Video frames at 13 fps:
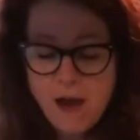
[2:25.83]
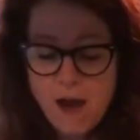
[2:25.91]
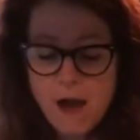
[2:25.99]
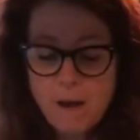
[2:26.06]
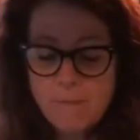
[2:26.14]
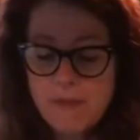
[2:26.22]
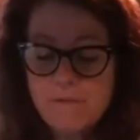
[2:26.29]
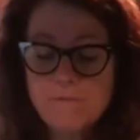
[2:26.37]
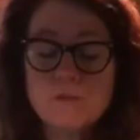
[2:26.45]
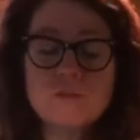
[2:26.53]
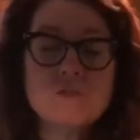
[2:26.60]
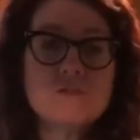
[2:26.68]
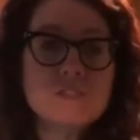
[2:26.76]
If
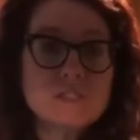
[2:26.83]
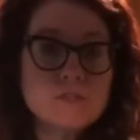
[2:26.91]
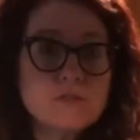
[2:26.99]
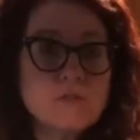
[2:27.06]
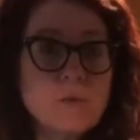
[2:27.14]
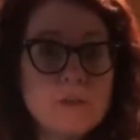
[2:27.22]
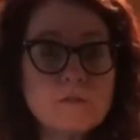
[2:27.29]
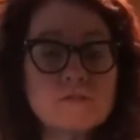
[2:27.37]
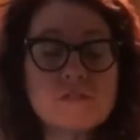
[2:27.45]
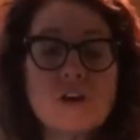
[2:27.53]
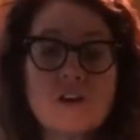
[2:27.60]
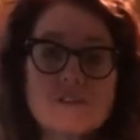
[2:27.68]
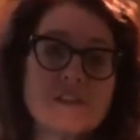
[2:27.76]
you're using 2 other
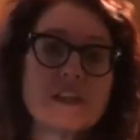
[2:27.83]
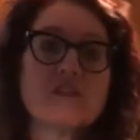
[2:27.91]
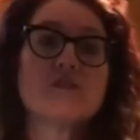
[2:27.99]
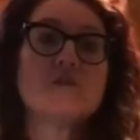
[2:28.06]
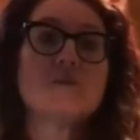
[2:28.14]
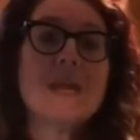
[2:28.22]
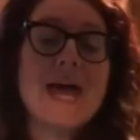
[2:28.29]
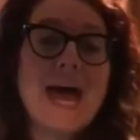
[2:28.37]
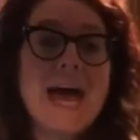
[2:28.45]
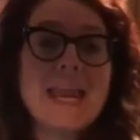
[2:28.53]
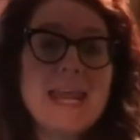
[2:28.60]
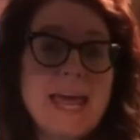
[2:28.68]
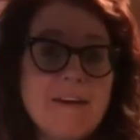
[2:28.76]
jars that do
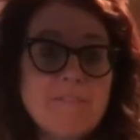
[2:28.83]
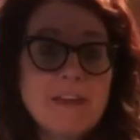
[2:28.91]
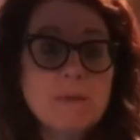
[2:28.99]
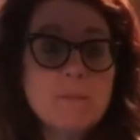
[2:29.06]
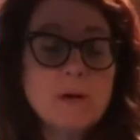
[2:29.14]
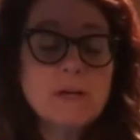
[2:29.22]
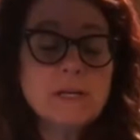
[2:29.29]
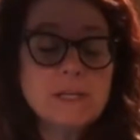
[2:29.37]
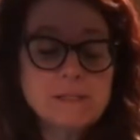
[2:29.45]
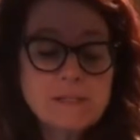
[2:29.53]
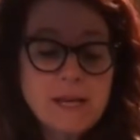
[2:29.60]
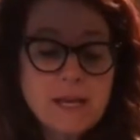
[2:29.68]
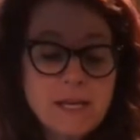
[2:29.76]
not have any
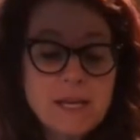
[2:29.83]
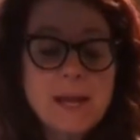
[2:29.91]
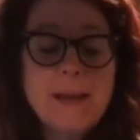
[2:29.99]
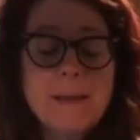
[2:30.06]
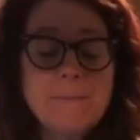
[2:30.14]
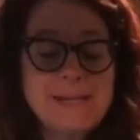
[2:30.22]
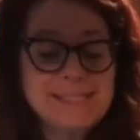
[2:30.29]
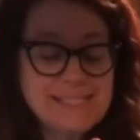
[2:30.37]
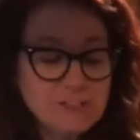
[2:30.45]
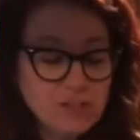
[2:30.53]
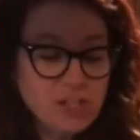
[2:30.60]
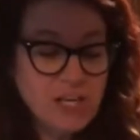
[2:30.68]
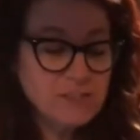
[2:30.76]
markings on it, my
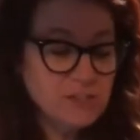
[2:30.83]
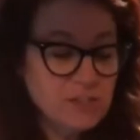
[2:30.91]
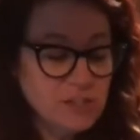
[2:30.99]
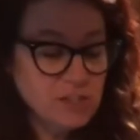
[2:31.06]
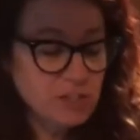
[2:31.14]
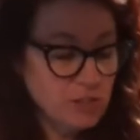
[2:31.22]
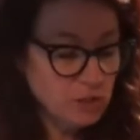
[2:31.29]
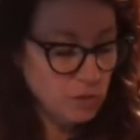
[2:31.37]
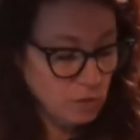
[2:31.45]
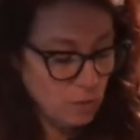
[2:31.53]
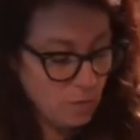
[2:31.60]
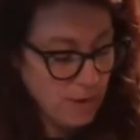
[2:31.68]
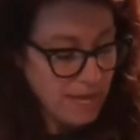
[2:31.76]
suggestion to
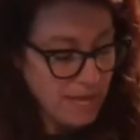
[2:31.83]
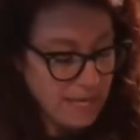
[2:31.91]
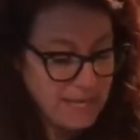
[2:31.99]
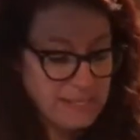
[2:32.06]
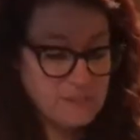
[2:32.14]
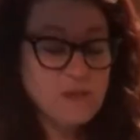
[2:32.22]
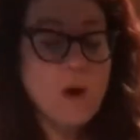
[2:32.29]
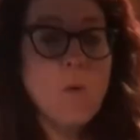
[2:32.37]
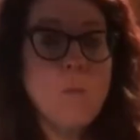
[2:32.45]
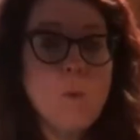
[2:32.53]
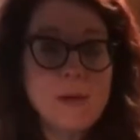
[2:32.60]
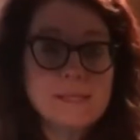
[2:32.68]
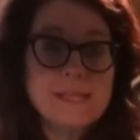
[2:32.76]
you is
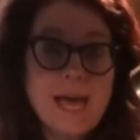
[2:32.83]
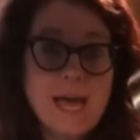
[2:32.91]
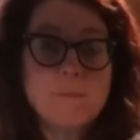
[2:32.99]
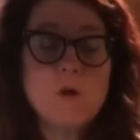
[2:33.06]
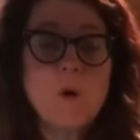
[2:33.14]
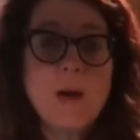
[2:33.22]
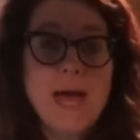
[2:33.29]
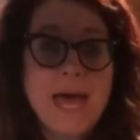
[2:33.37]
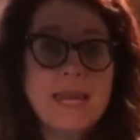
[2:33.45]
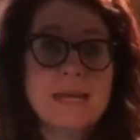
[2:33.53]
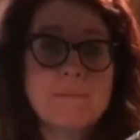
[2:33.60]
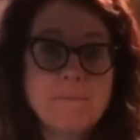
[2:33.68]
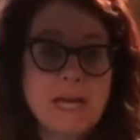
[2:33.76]
one time go ahead
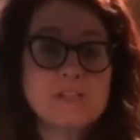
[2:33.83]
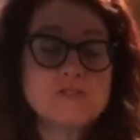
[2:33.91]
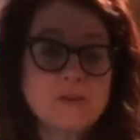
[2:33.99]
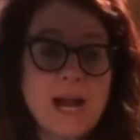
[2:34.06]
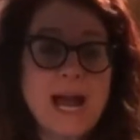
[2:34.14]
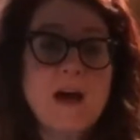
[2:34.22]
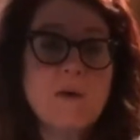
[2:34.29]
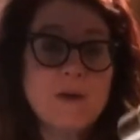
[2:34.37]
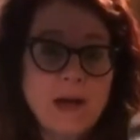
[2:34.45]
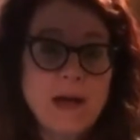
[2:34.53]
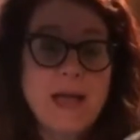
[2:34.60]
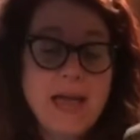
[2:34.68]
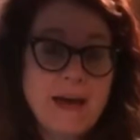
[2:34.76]
and measure out
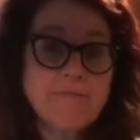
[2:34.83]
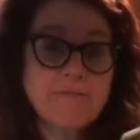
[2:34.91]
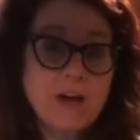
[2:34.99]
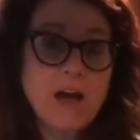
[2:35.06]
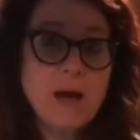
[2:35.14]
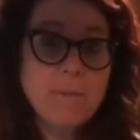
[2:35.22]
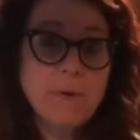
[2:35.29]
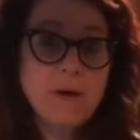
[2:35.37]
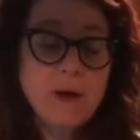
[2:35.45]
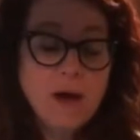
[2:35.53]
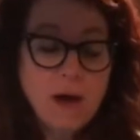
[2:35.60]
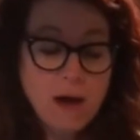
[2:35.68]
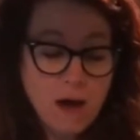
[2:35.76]
a ½ cup
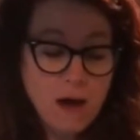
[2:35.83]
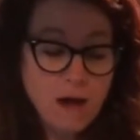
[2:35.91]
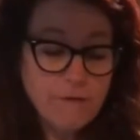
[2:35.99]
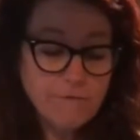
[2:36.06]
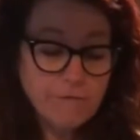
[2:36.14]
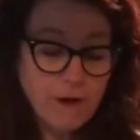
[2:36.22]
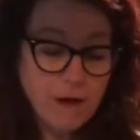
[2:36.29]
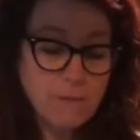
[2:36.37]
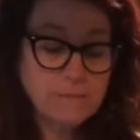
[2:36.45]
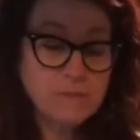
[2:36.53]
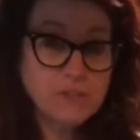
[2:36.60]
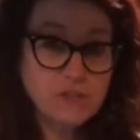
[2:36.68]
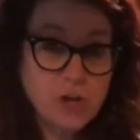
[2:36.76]

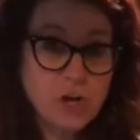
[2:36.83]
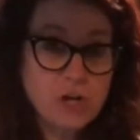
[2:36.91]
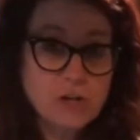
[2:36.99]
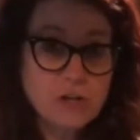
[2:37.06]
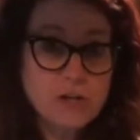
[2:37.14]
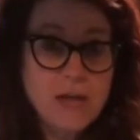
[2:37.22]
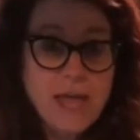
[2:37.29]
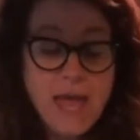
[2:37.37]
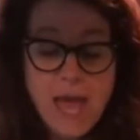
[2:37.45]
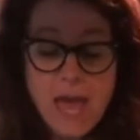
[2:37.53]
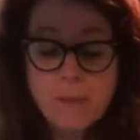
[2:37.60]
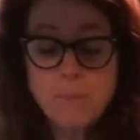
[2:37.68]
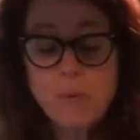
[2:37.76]
of starter
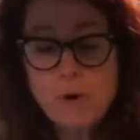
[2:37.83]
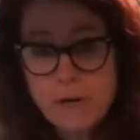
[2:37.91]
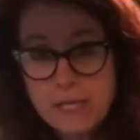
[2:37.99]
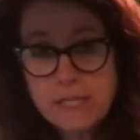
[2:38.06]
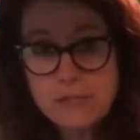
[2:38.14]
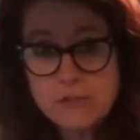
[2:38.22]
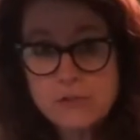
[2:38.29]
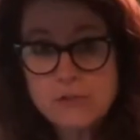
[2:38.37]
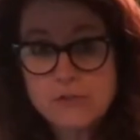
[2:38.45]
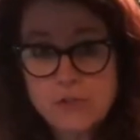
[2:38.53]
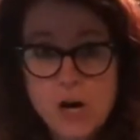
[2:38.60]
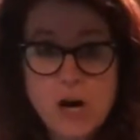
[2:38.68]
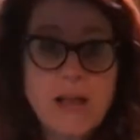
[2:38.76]
and pour it into your
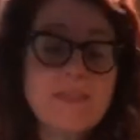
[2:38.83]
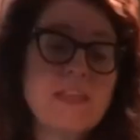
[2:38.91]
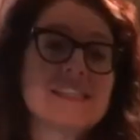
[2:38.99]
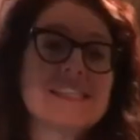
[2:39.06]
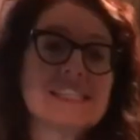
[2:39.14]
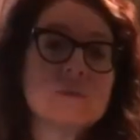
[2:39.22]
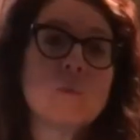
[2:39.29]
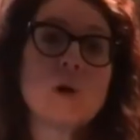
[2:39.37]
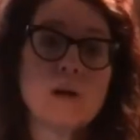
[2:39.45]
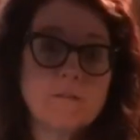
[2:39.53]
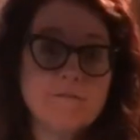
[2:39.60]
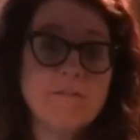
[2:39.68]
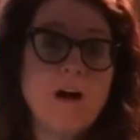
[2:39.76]
jar and then see where
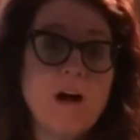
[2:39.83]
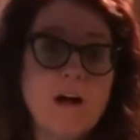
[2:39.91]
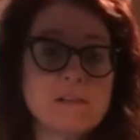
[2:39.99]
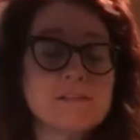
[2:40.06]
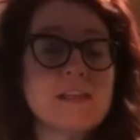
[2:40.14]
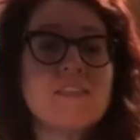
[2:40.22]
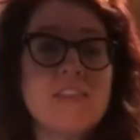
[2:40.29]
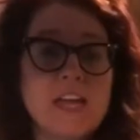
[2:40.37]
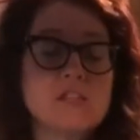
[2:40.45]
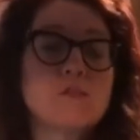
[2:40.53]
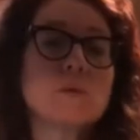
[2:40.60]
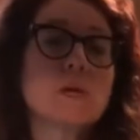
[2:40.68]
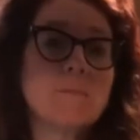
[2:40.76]
it falls, and then
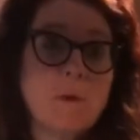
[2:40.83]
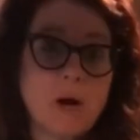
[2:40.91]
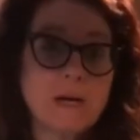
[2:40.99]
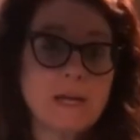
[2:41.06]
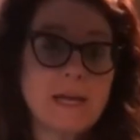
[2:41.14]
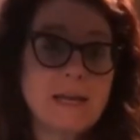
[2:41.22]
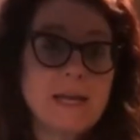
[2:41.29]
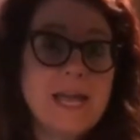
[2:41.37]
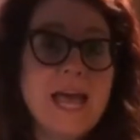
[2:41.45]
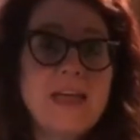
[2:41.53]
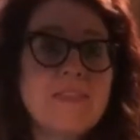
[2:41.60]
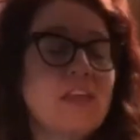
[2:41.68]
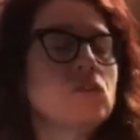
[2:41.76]
you can mark it.
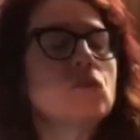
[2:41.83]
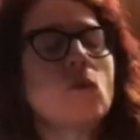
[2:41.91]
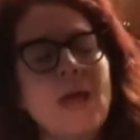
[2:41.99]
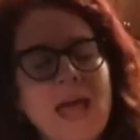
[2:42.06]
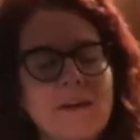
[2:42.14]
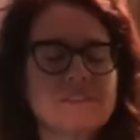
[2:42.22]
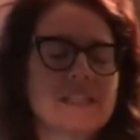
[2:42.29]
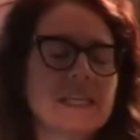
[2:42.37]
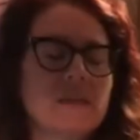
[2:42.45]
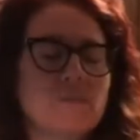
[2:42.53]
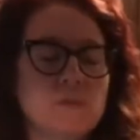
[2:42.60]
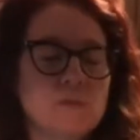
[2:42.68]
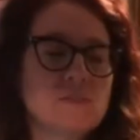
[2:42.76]
And then you don't have to
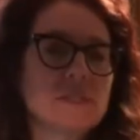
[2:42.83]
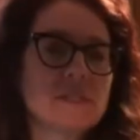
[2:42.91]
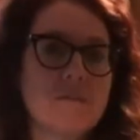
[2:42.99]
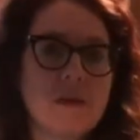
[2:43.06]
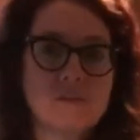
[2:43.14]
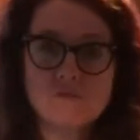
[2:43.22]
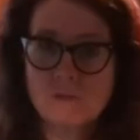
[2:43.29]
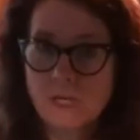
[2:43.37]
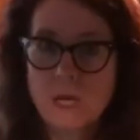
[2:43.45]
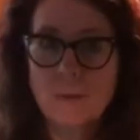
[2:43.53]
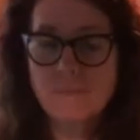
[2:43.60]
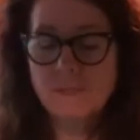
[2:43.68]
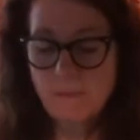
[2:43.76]
keep using the measuring
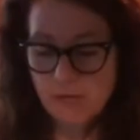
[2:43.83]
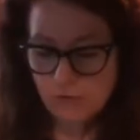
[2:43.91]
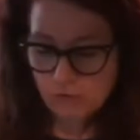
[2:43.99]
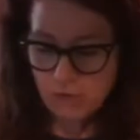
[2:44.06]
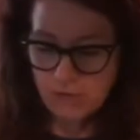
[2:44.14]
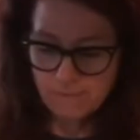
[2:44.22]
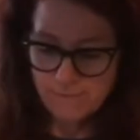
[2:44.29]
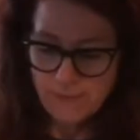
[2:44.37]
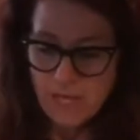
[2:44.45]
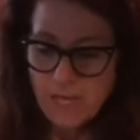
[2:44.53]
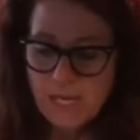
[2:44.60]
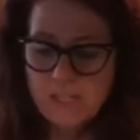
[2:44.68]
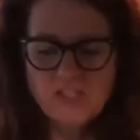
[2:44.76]
cup to measure it.
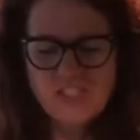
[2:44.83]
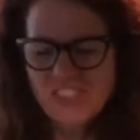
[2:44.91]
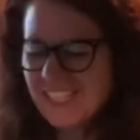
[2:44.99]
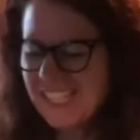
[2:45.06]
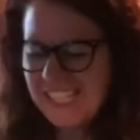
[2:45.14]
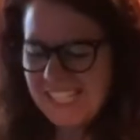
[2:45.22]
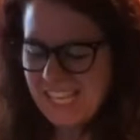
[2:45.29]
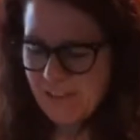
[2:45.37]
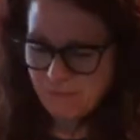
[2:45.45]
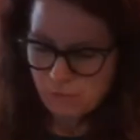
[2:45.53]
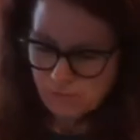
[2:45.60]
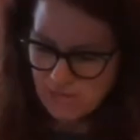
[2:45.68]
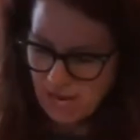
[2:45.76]
It's just going to save
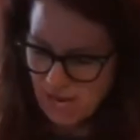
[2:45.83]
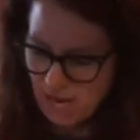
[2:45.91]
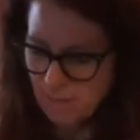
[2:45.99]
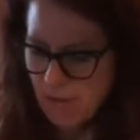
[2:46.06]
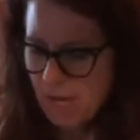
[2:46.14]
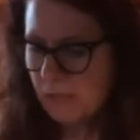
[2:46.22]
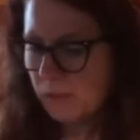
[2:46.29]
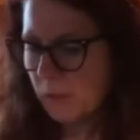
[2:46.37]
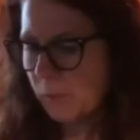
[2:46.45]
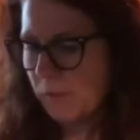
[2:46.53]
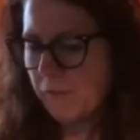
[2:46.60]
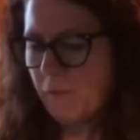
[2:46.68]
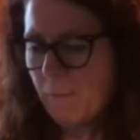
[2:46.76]
you time and a little
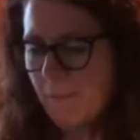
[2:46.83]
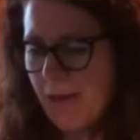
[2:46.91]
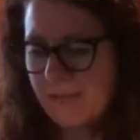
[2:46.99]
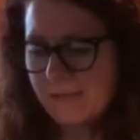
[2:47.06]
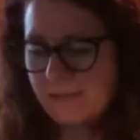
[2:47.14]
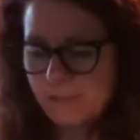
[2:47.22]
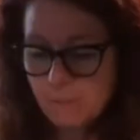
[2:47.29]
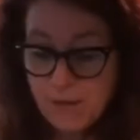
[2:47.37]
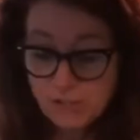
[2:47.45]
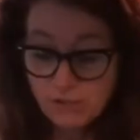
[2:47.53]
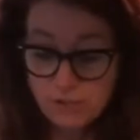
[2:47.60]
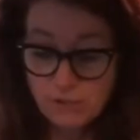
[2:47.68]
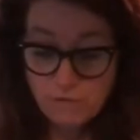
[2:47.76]
bit of a mess,
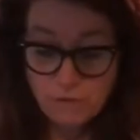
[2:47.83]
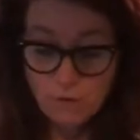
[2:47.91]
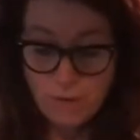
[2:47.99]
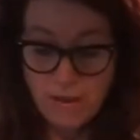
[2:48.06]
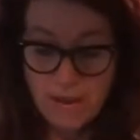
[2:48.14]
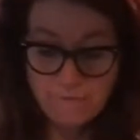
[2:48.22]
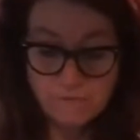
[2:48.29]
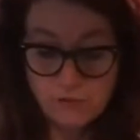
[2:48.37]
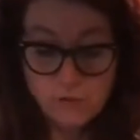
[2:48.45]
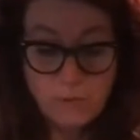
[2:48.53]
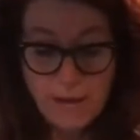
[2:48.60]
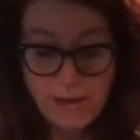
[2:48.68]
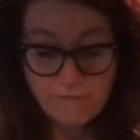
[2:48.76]
especially if you don't have
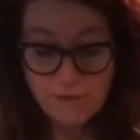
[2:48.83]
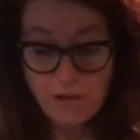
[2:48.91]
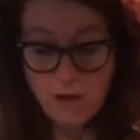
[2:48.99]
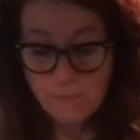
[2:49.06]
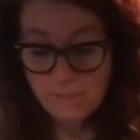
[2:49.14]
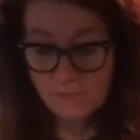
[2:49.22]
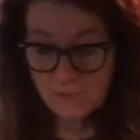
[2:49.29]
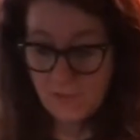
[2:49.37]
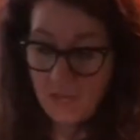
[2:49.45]
2 ½ cups,